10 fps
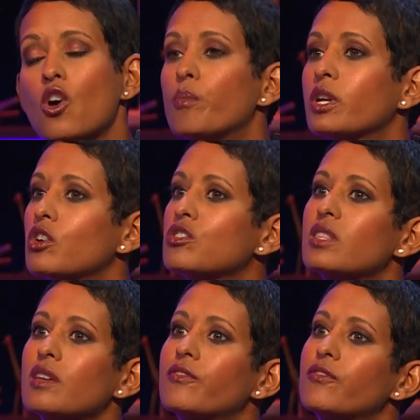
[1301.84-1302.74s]
Because
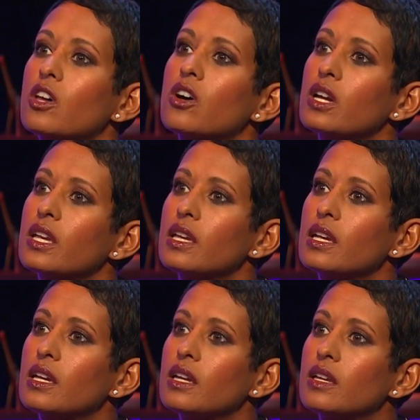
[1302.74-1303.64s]
they fly,
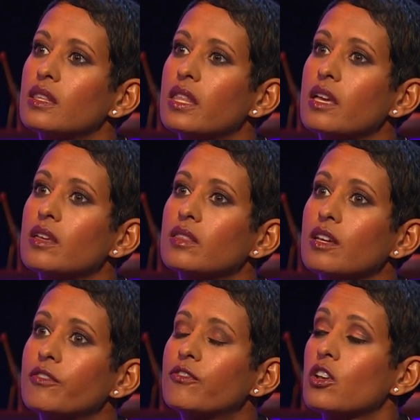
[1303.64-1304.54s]
they,
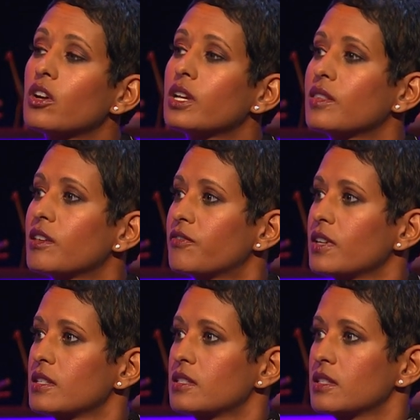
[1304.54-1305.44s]
they fly in their
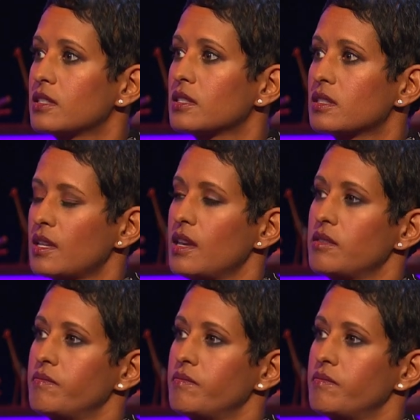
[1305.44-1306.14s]
faces and scare